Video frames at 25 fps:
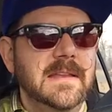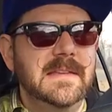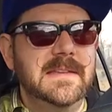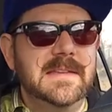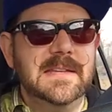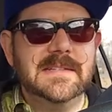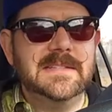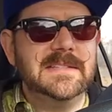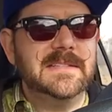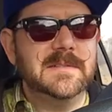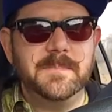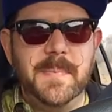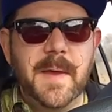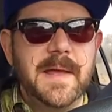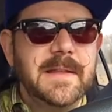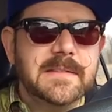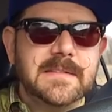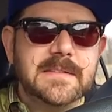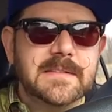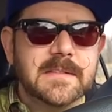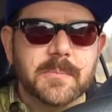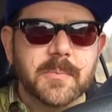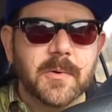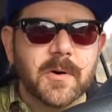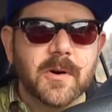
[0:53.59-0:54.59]

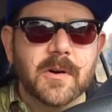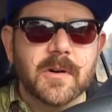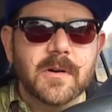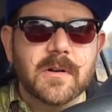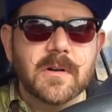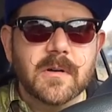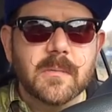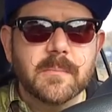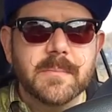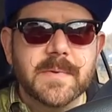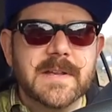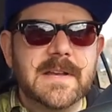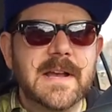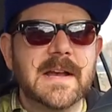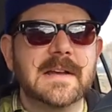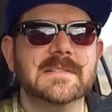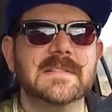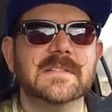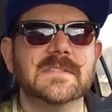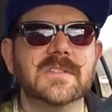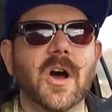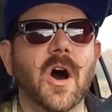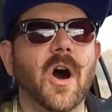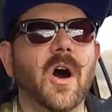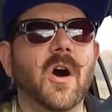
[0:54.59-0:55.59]
dispensable
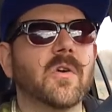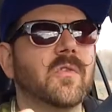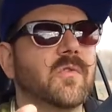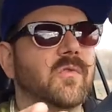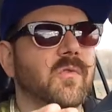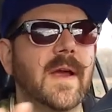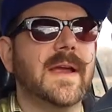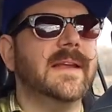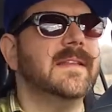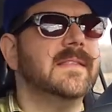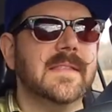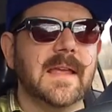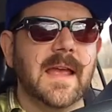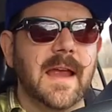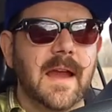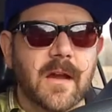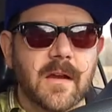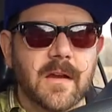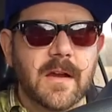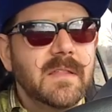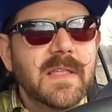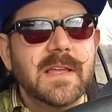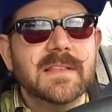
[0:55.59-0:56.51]
because it's all right there.